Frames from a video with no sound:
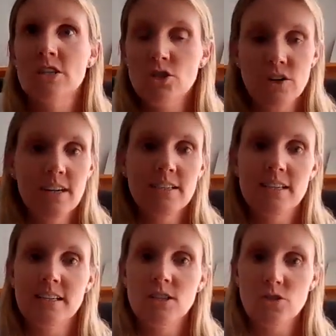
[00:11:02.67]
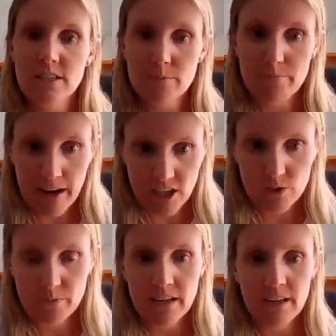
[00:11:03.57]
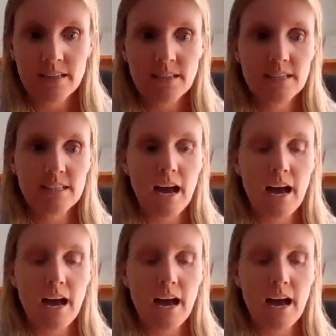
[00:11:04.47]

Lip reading: stress and stress management.